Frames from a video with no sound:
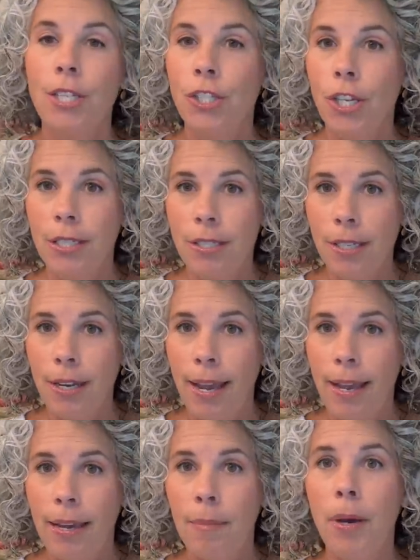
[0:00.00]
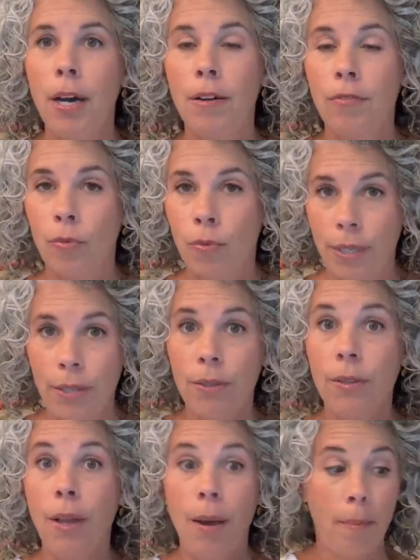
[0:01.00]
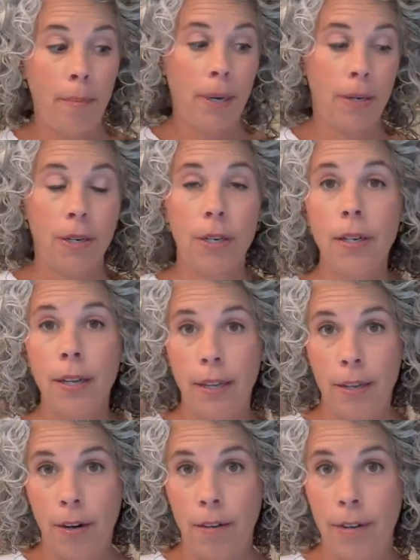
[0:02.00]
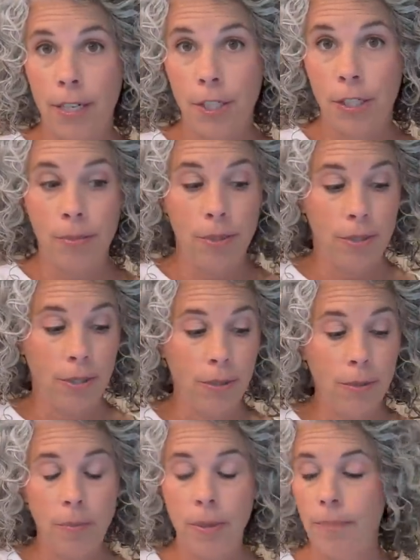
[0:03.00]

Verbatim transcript: just a dab of real butter in our vegetable soup.